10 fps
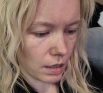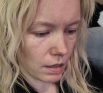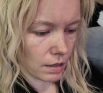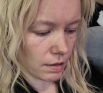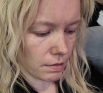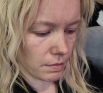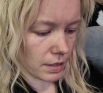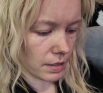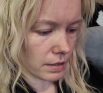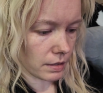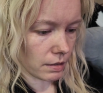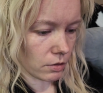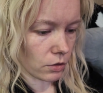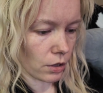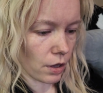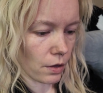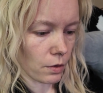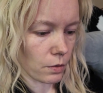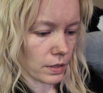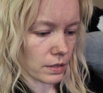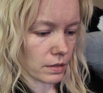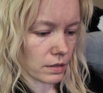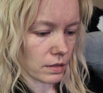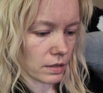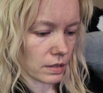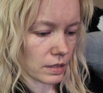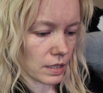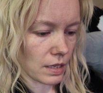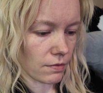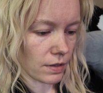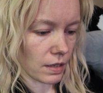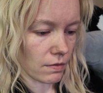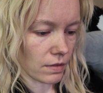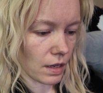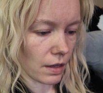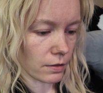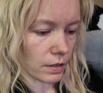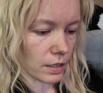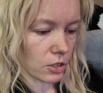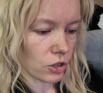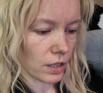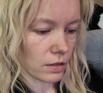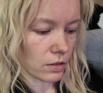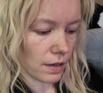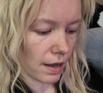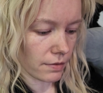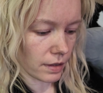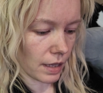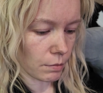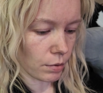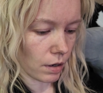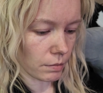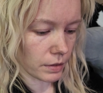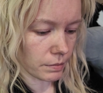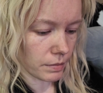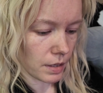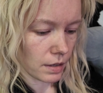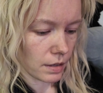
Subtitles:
I'll go and see if any of the other keychains are having that problem.